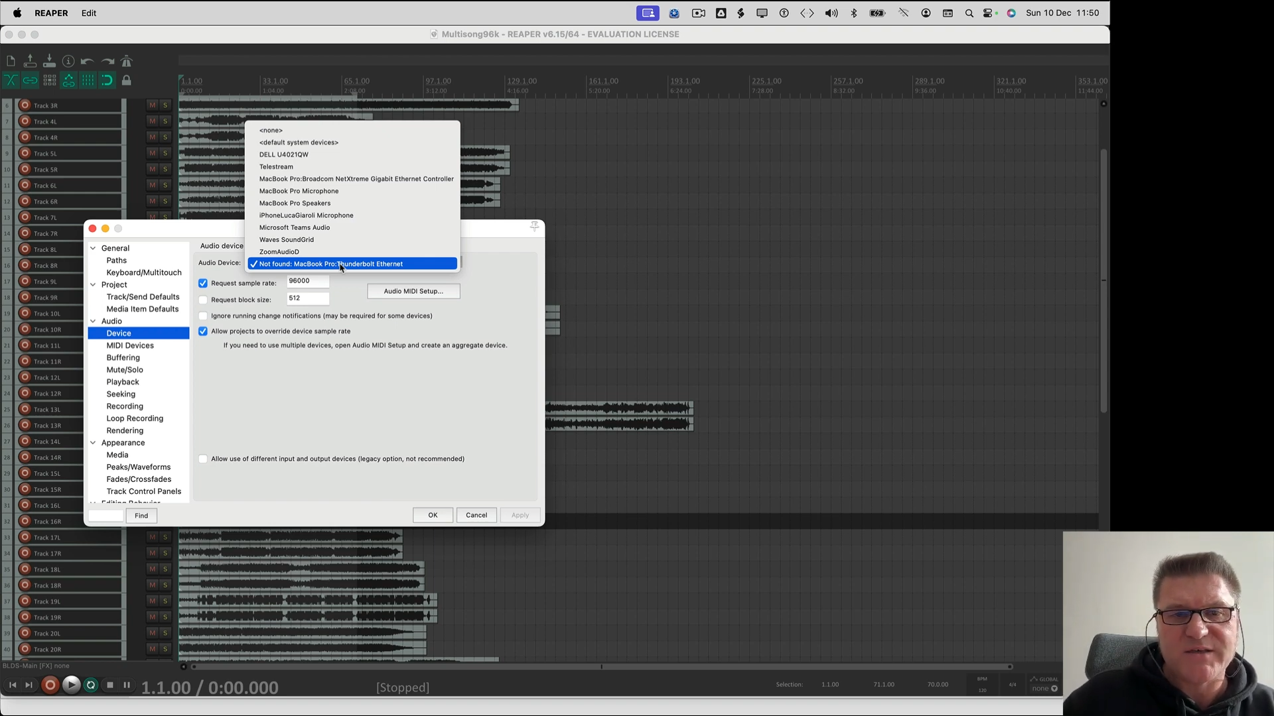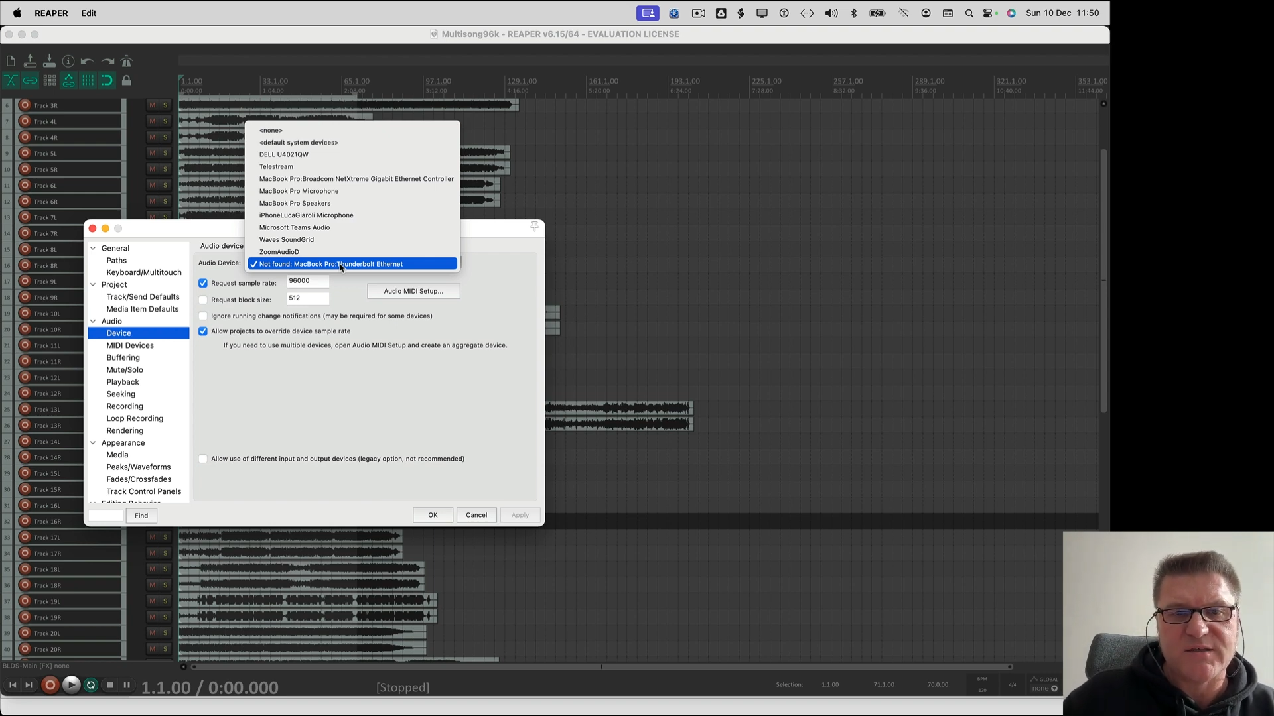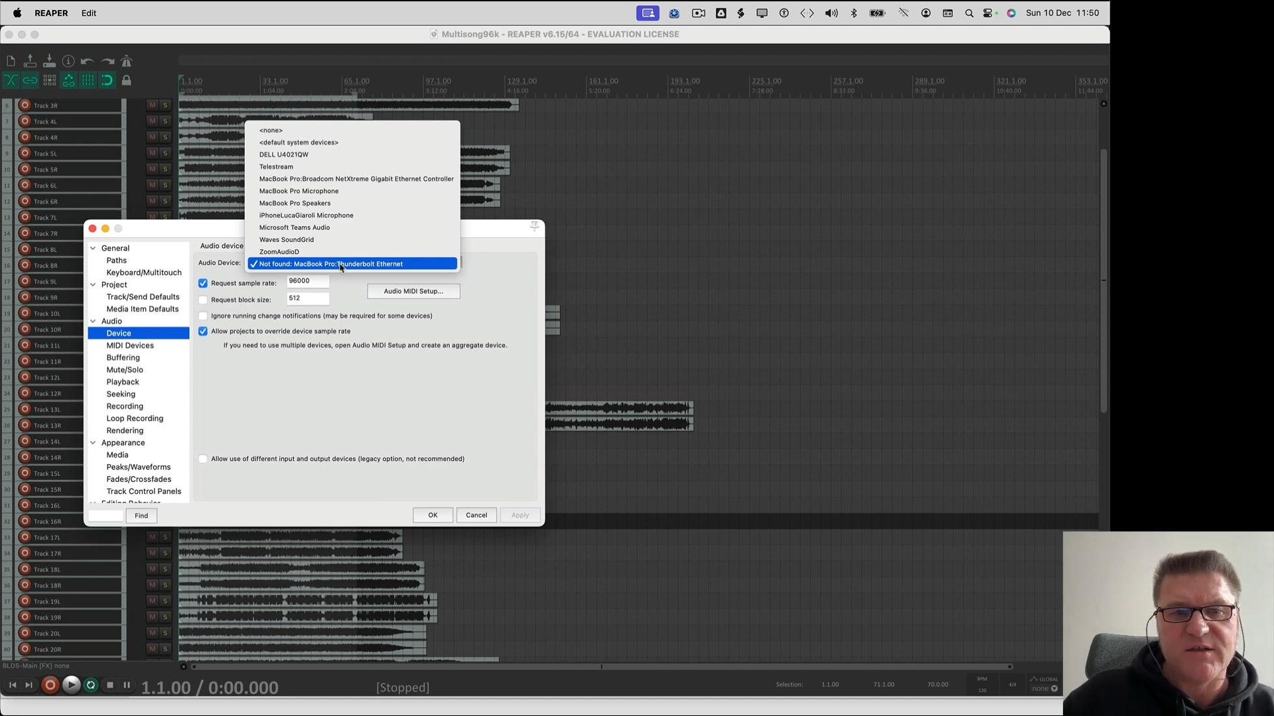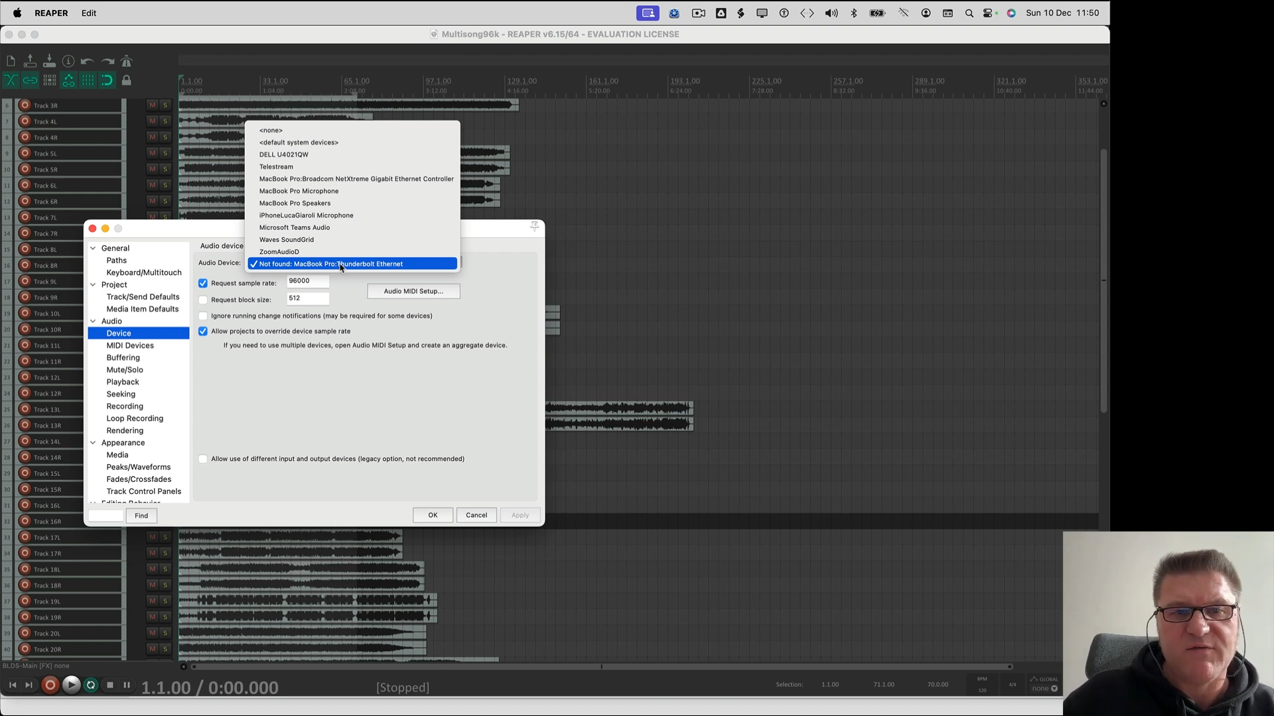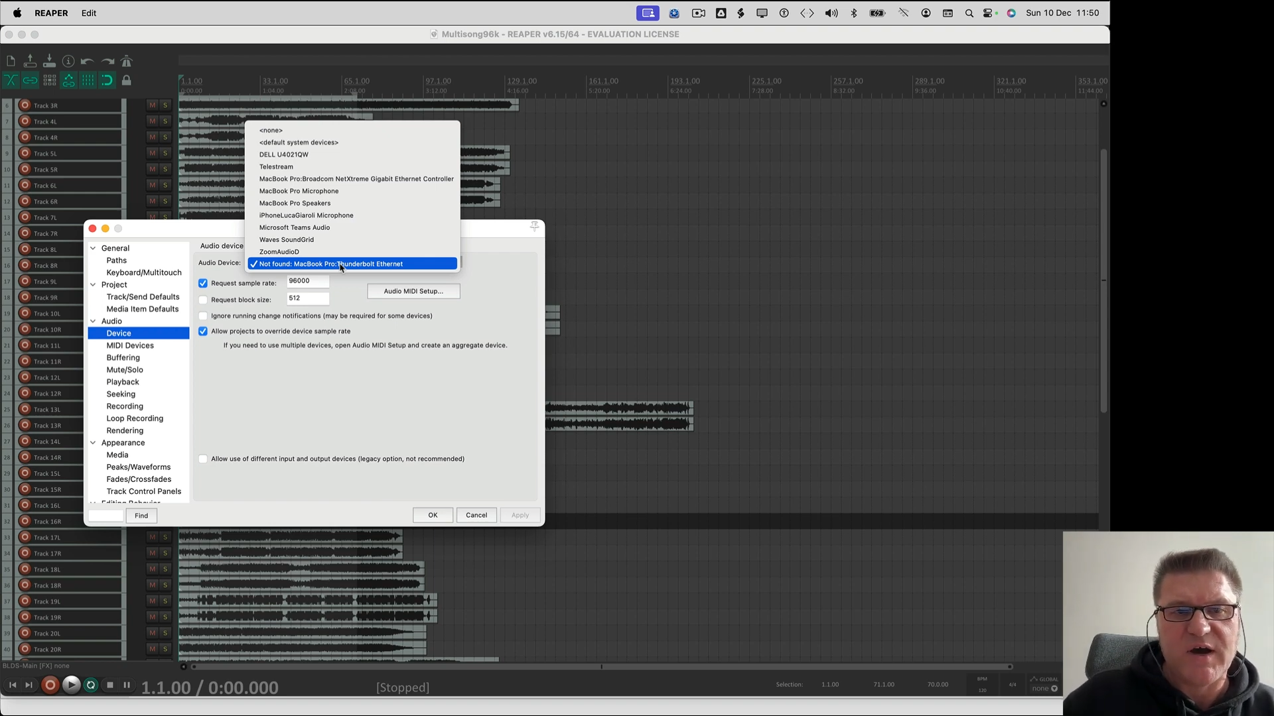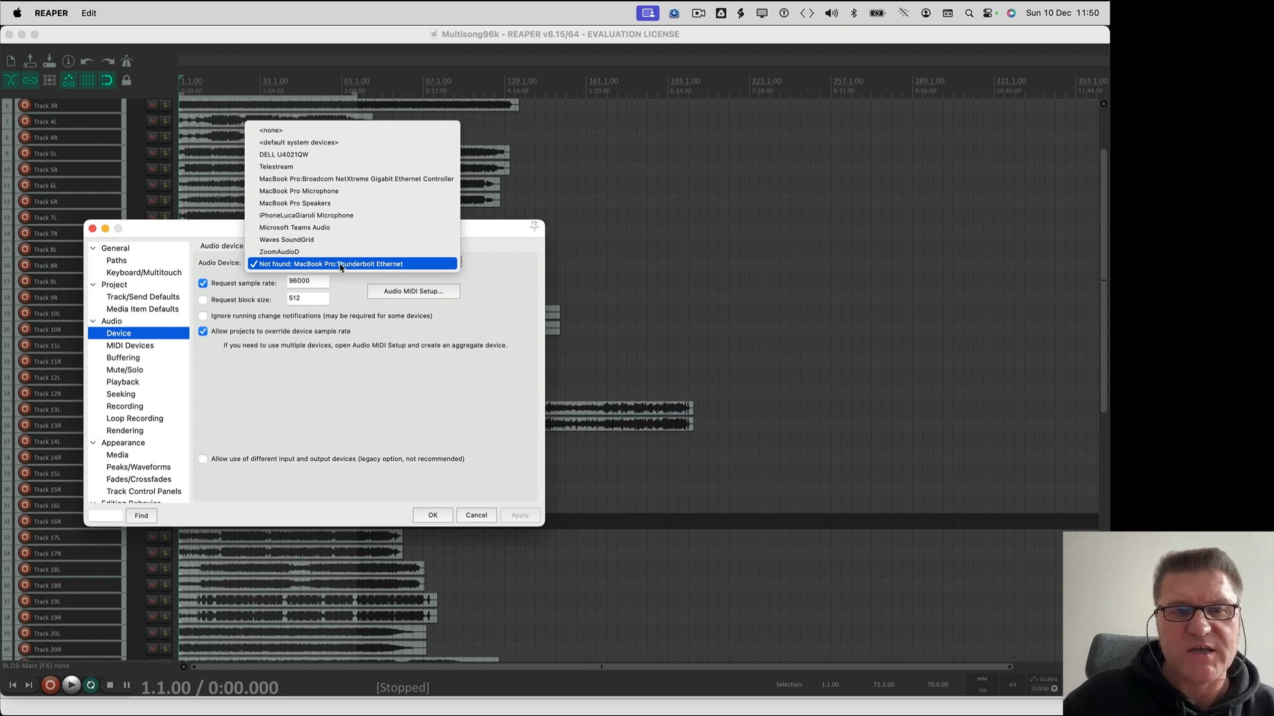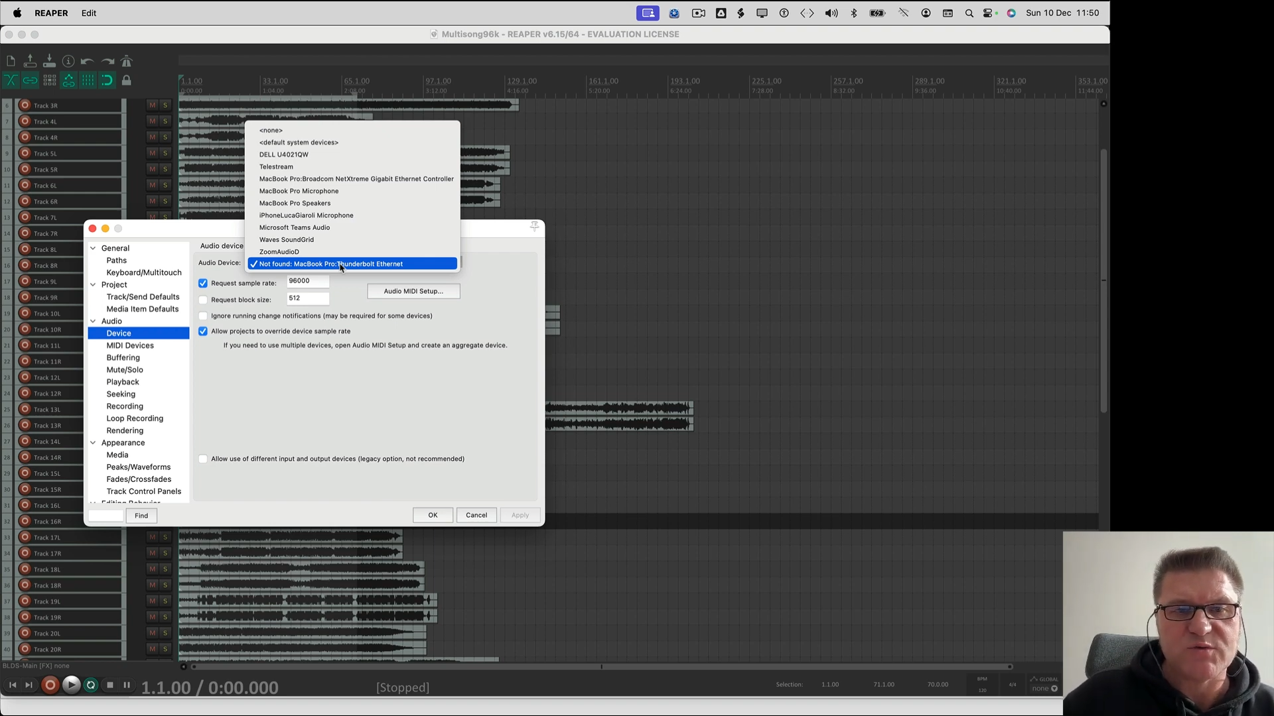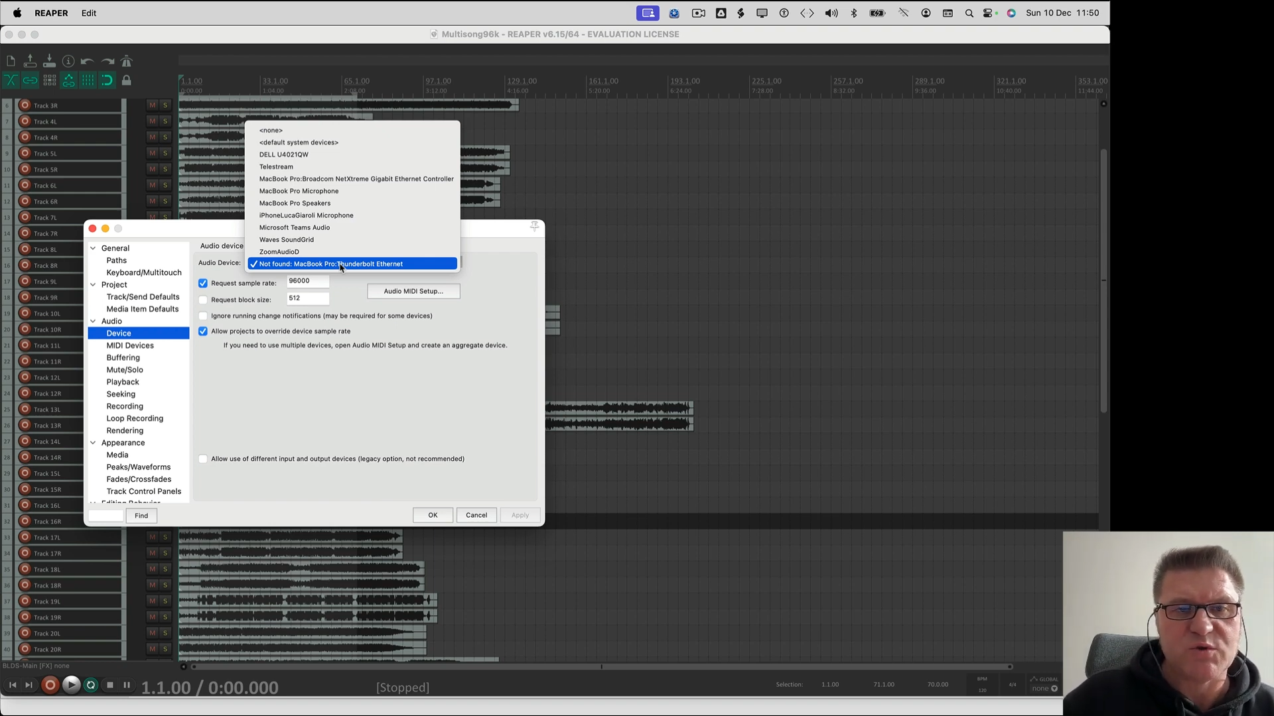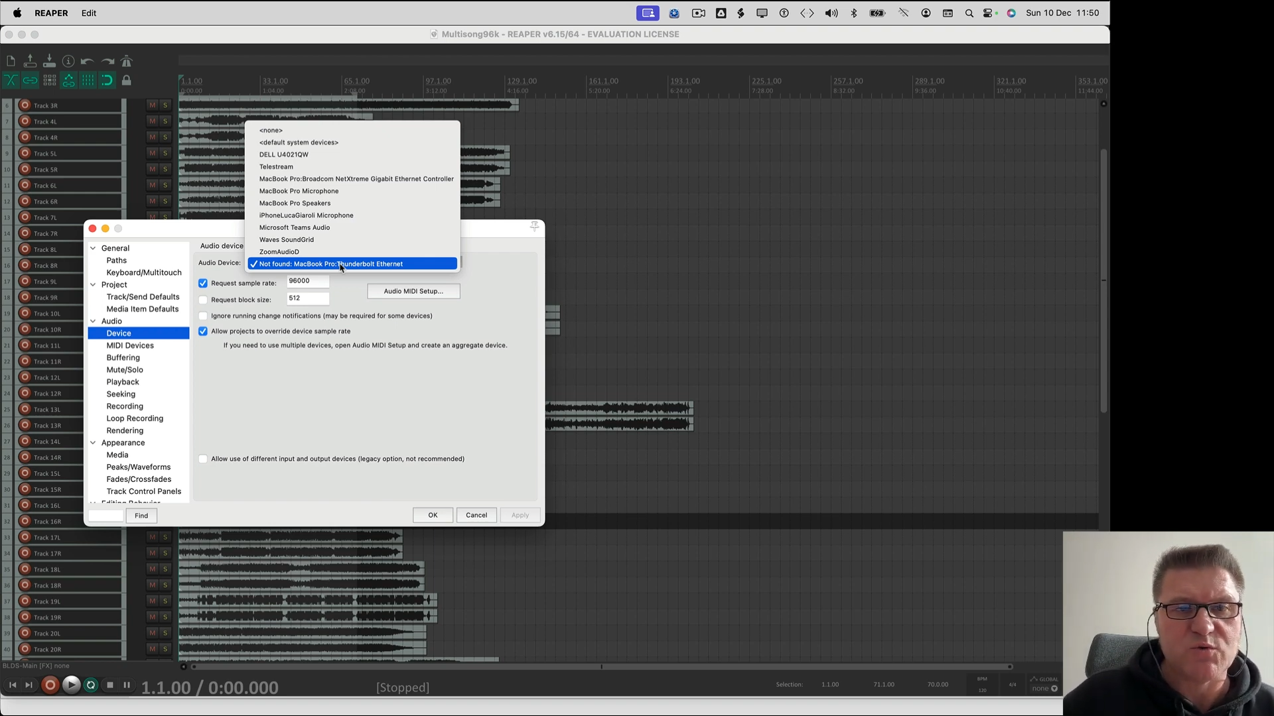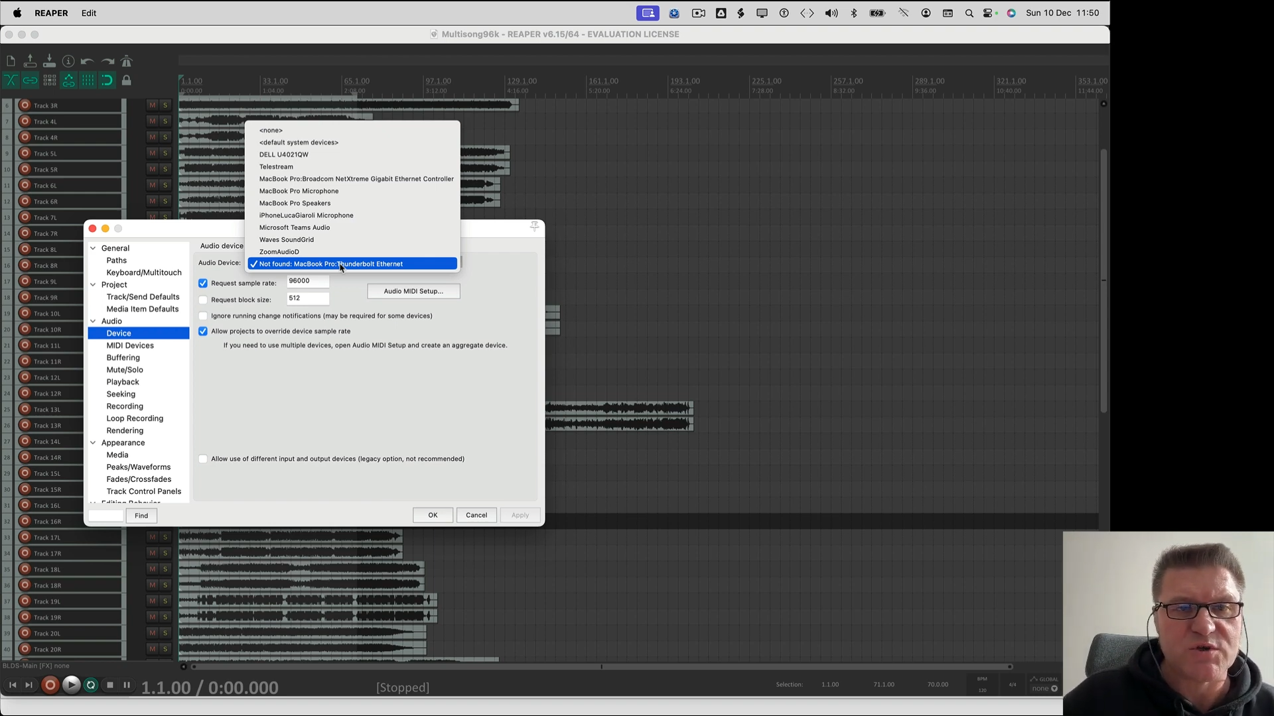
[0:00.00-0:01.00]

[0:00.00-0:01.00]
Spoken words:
device which was